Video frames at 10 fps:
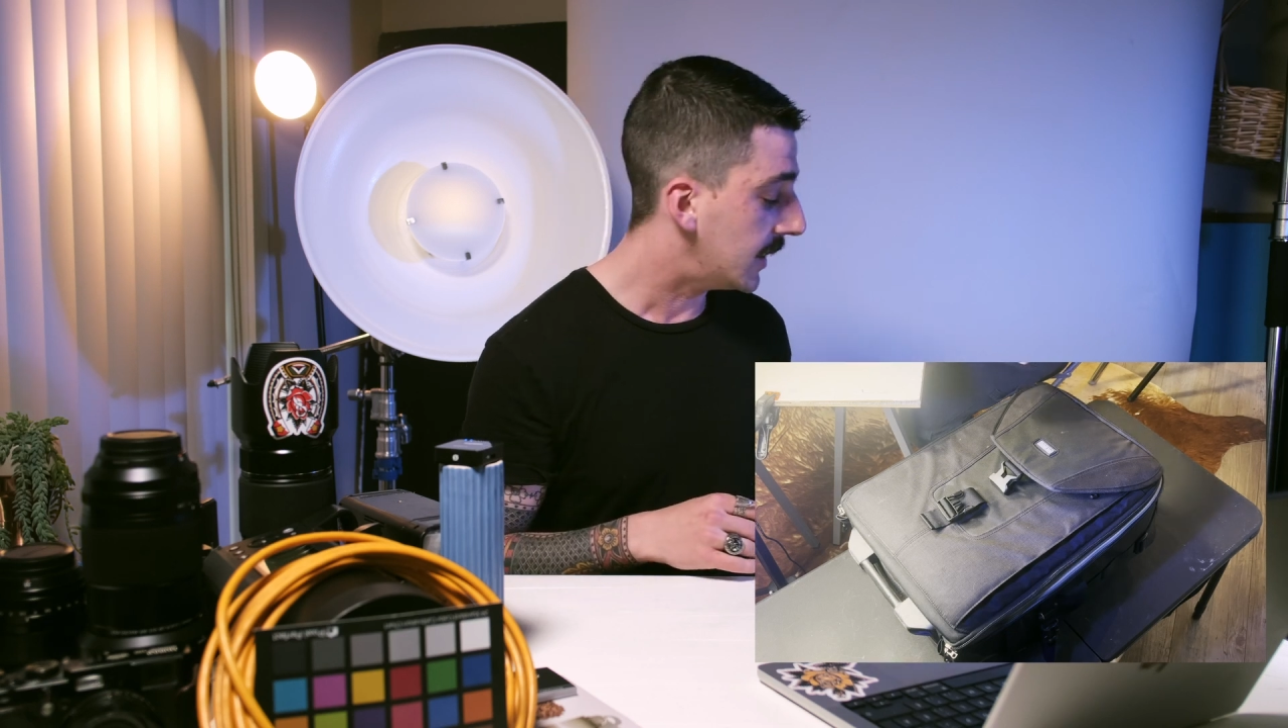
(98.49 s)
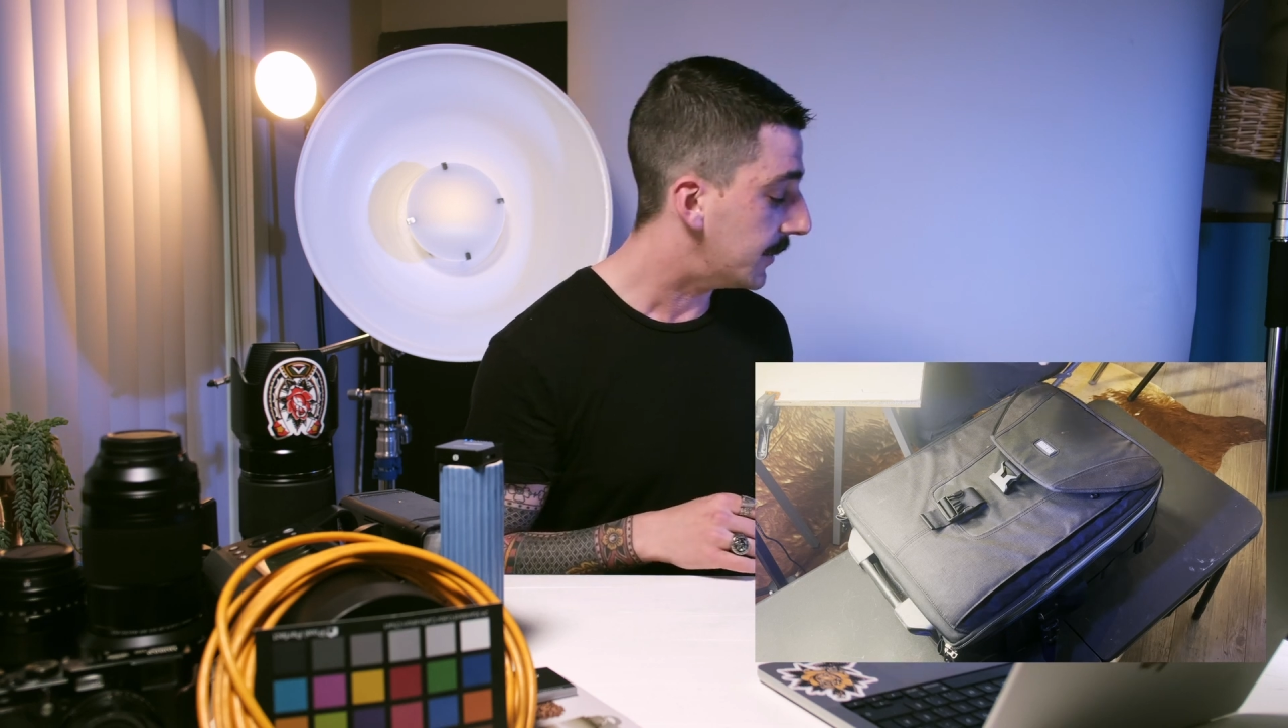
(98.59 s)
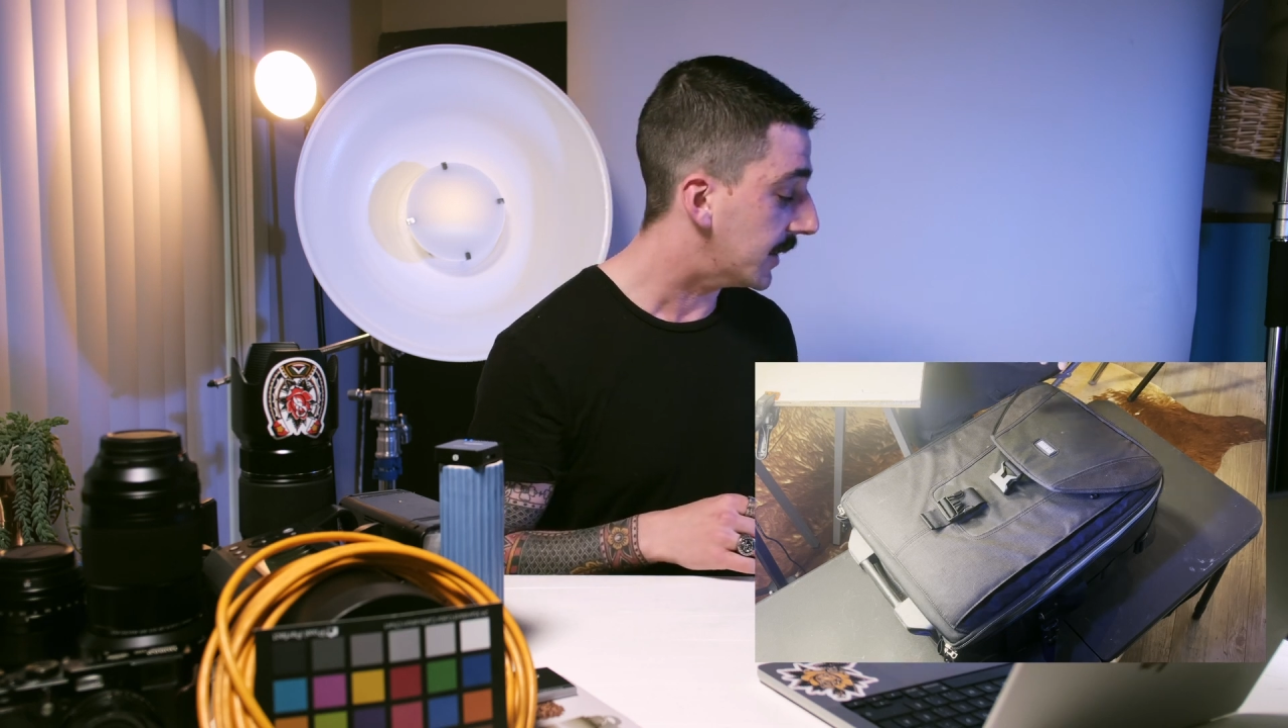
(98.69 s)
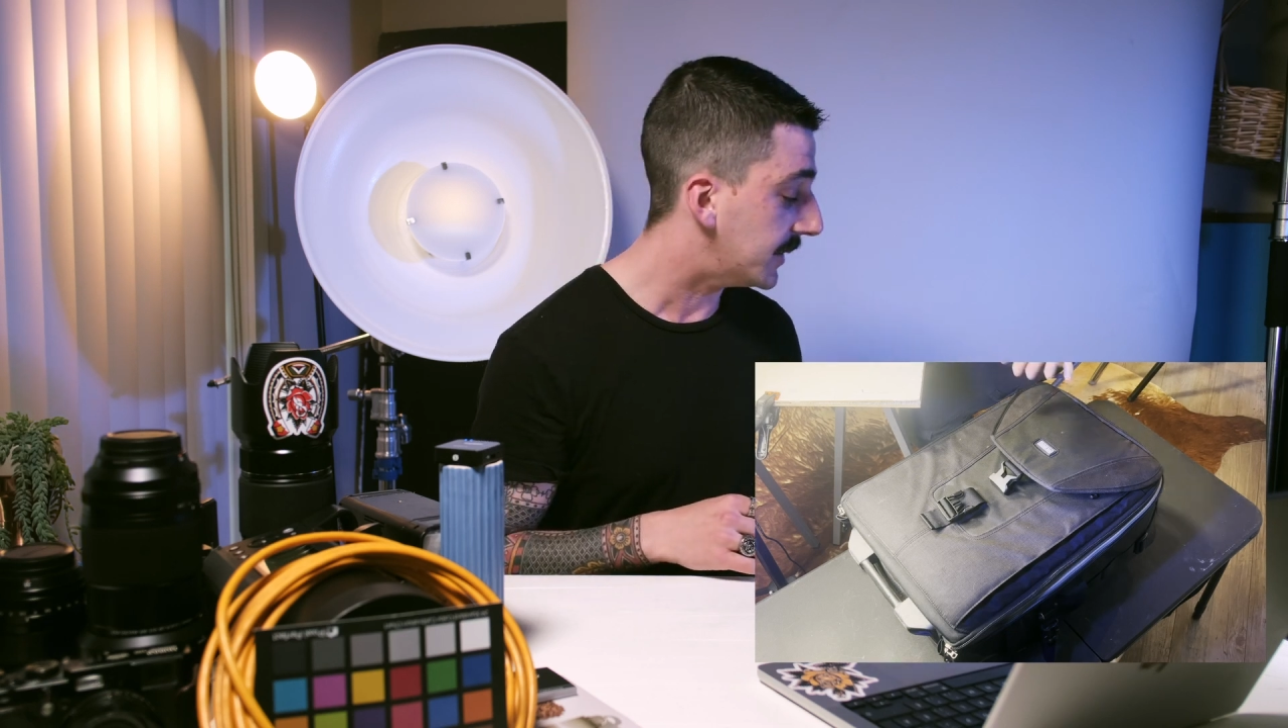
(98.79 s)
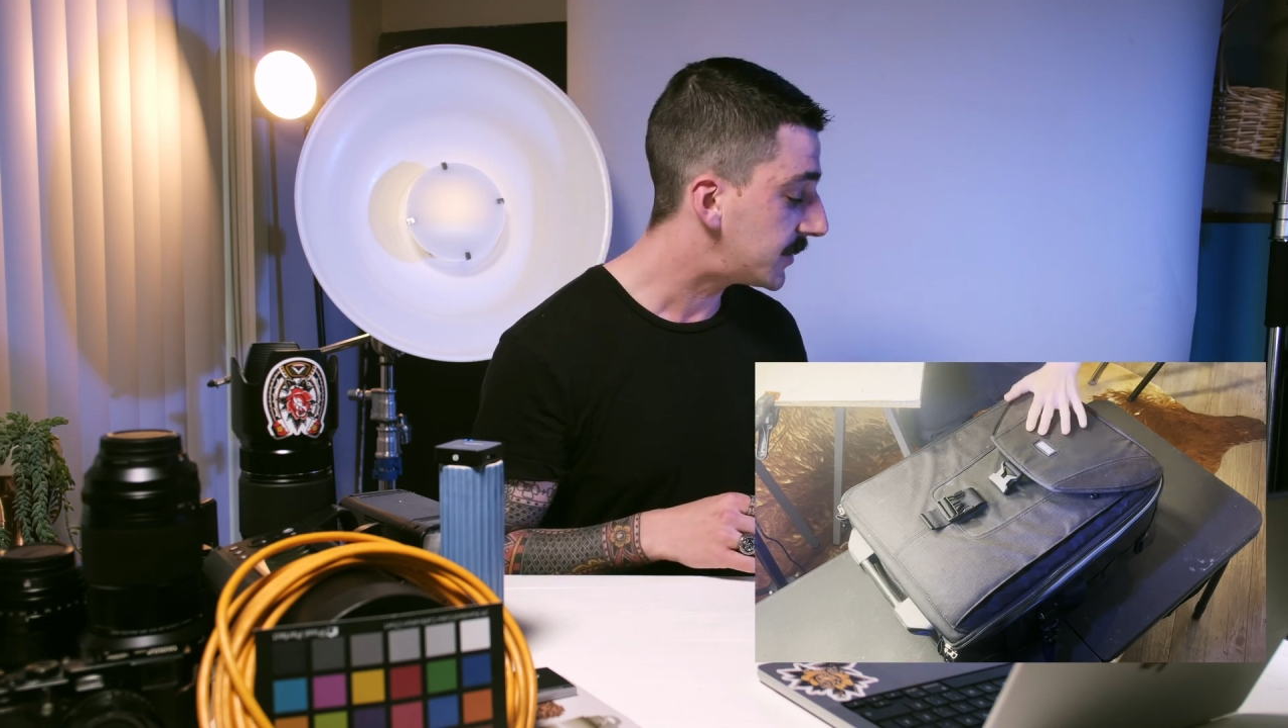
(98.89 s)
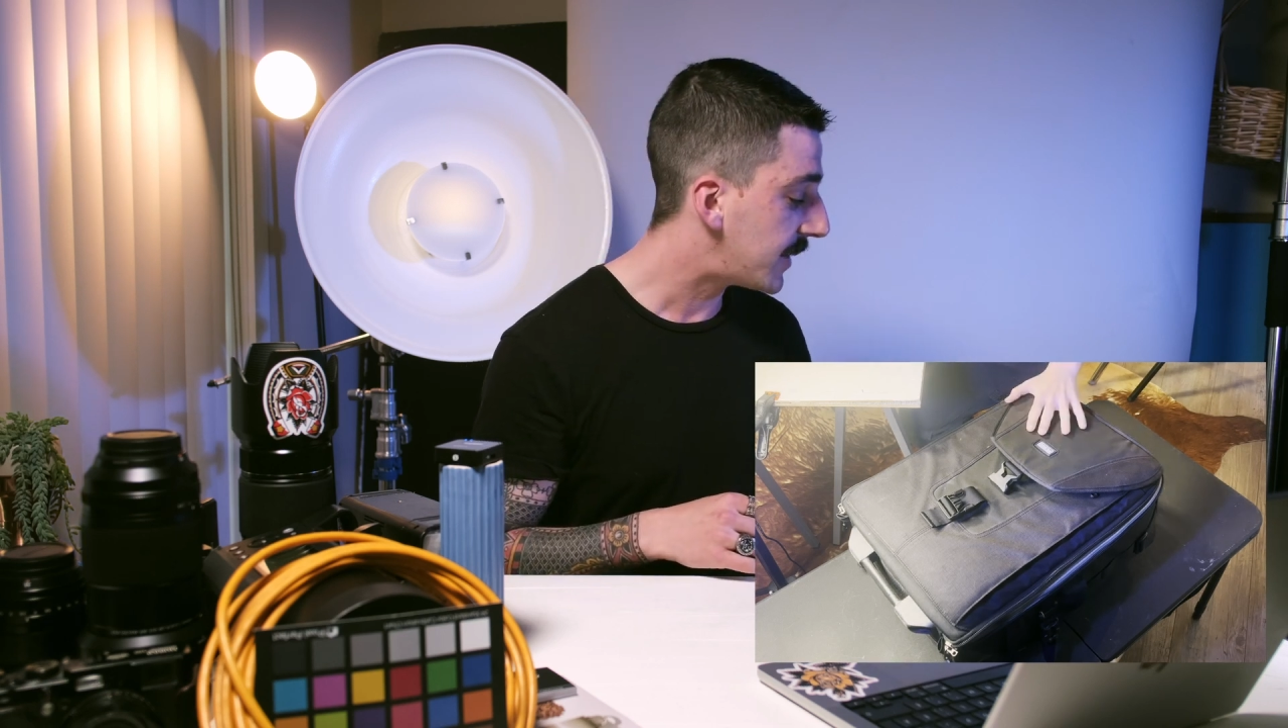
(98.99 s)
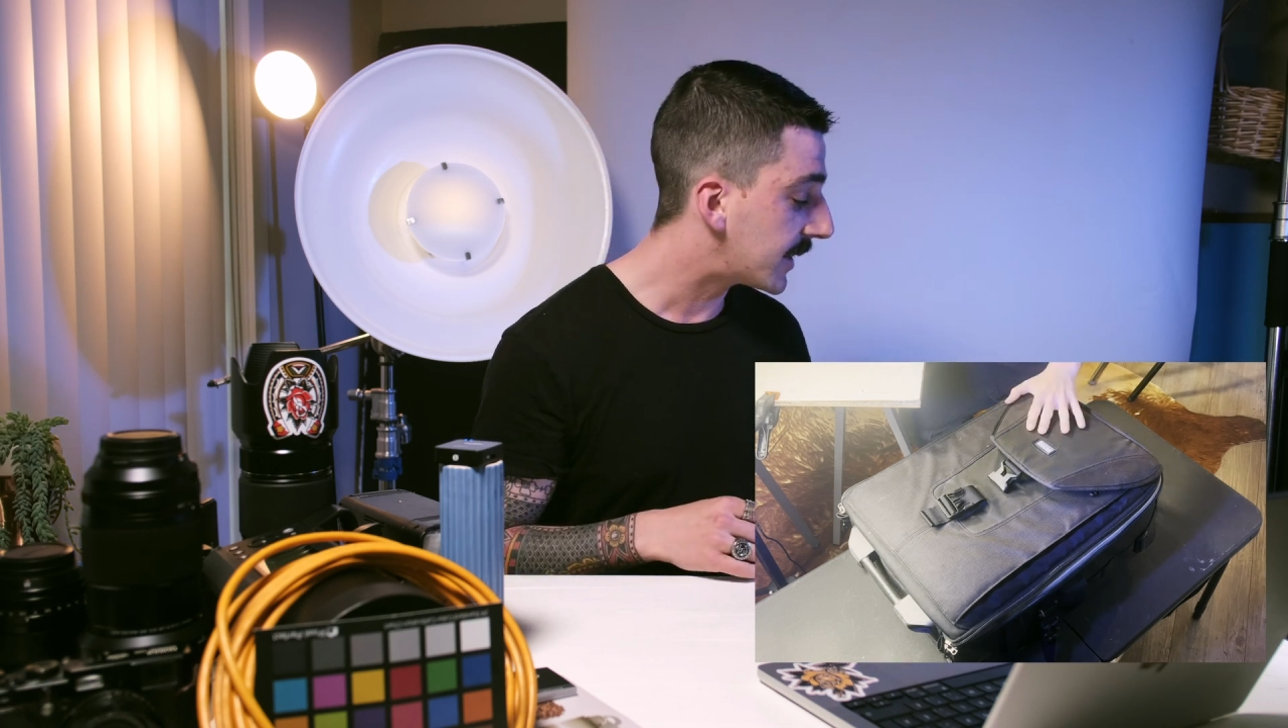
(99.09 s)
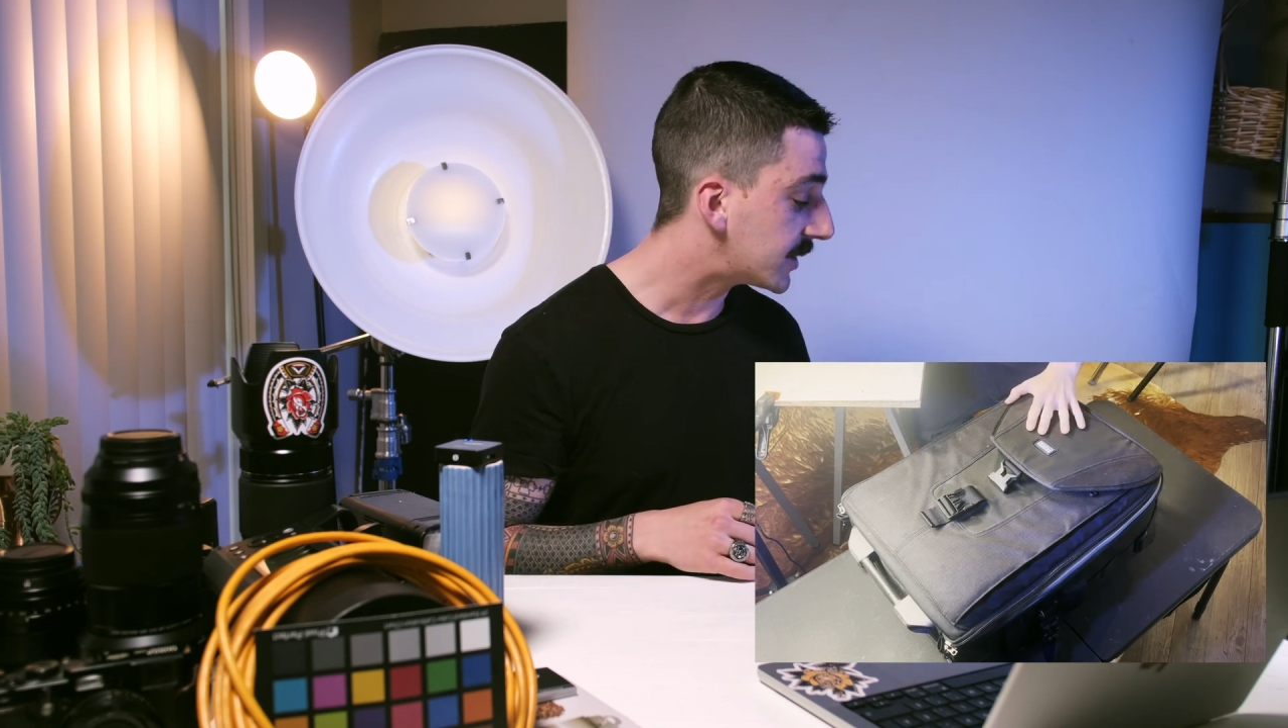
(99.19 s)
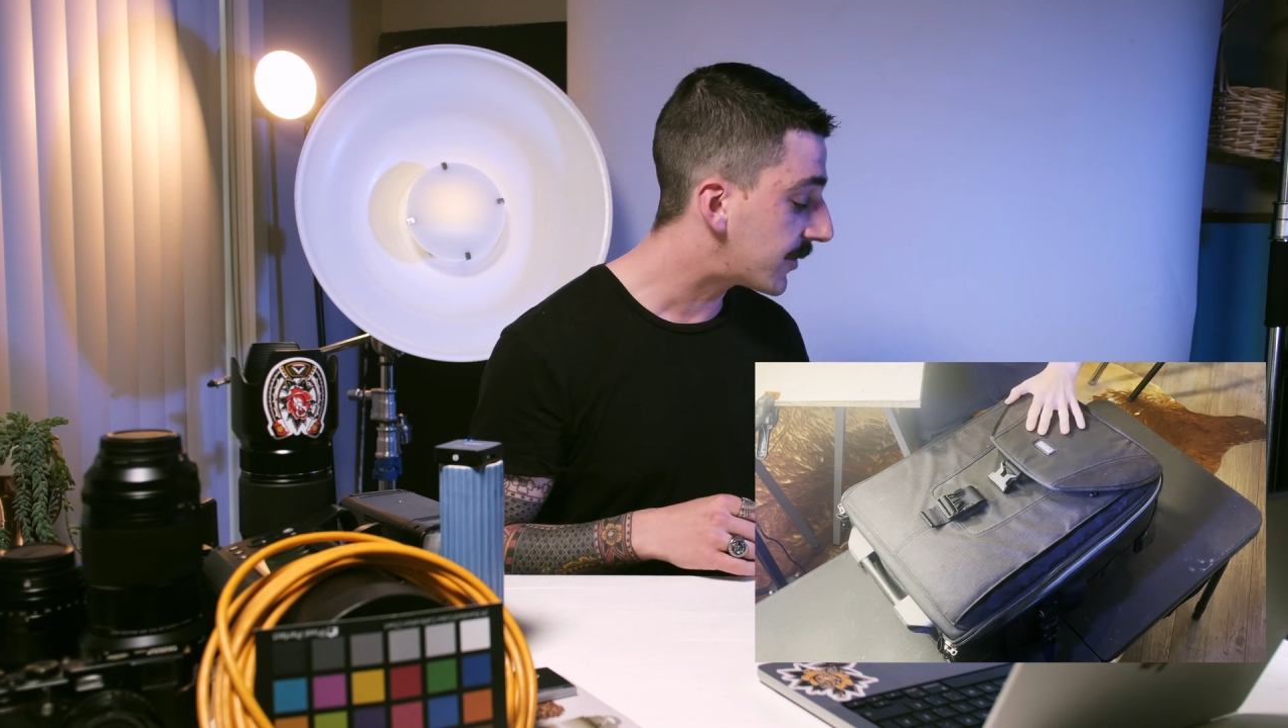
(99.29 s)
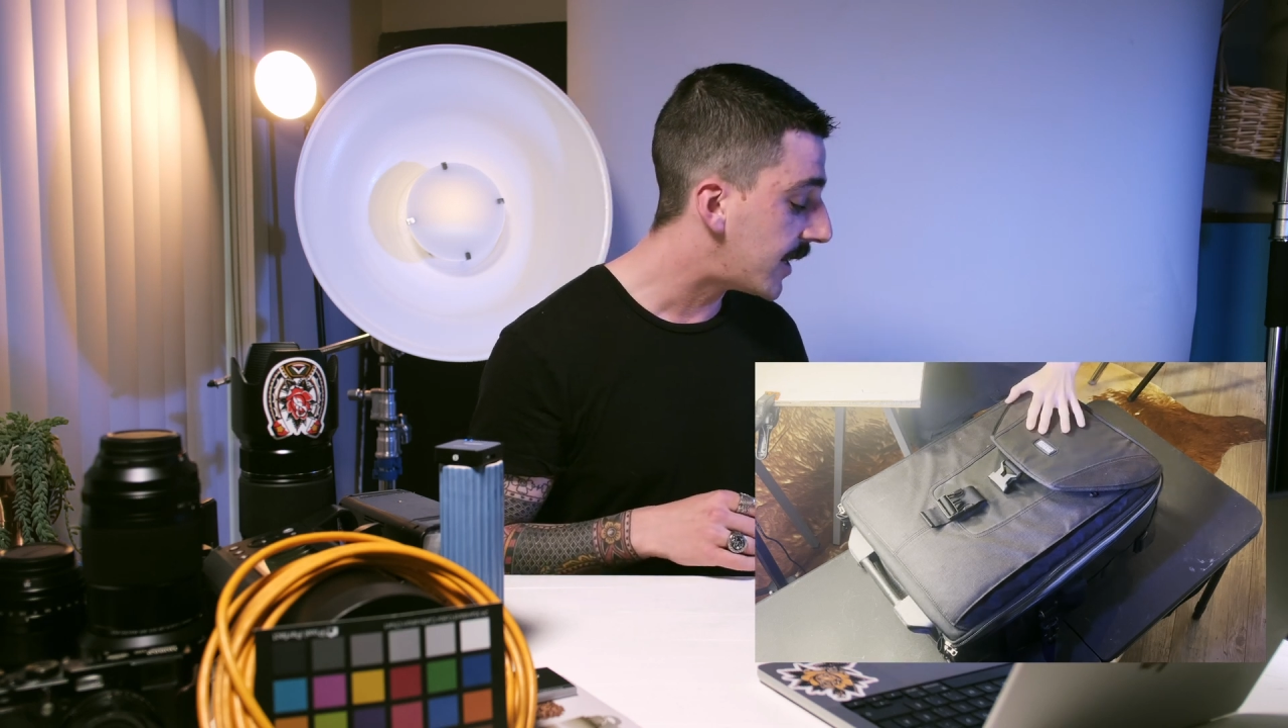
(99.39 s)
But this bag
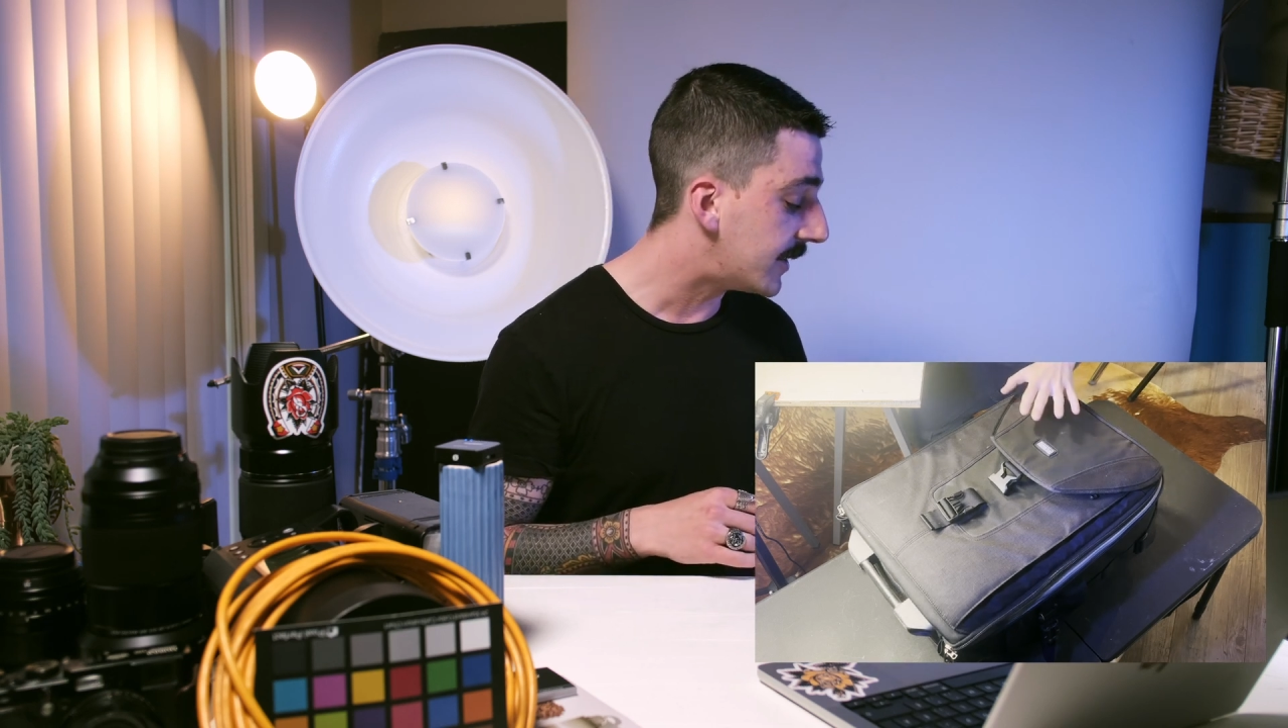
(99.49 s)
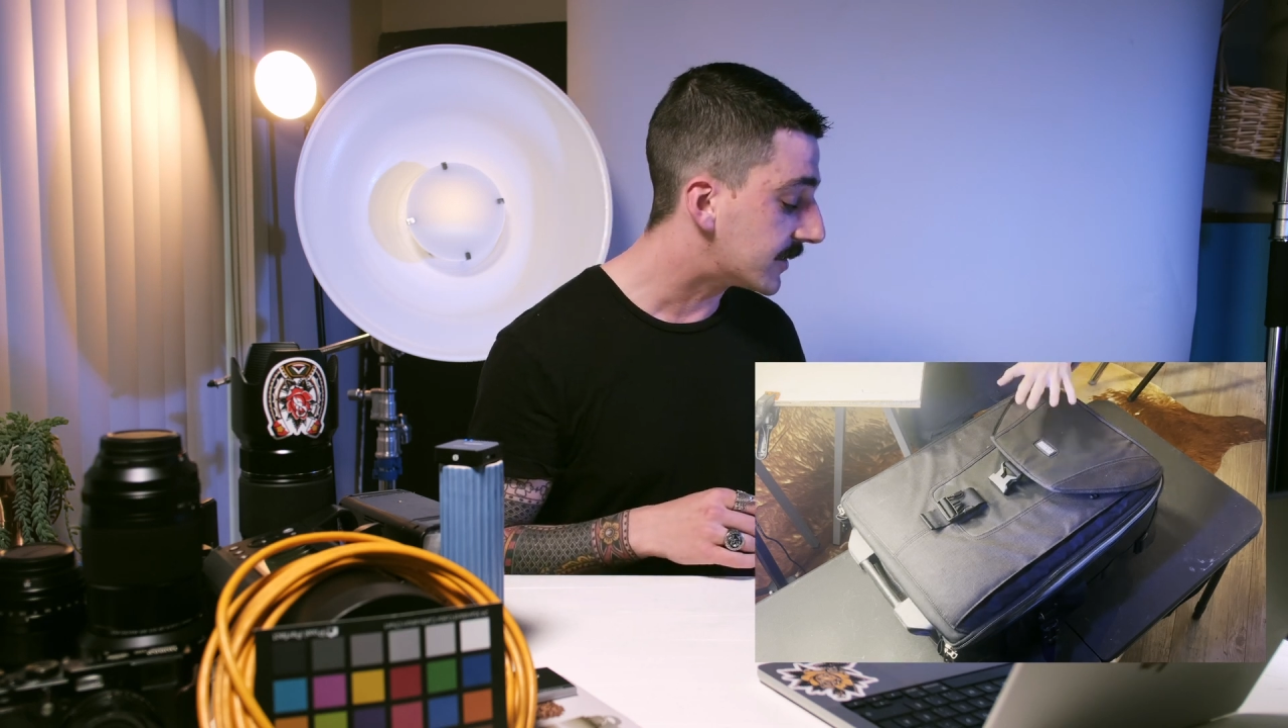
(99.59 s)
is great.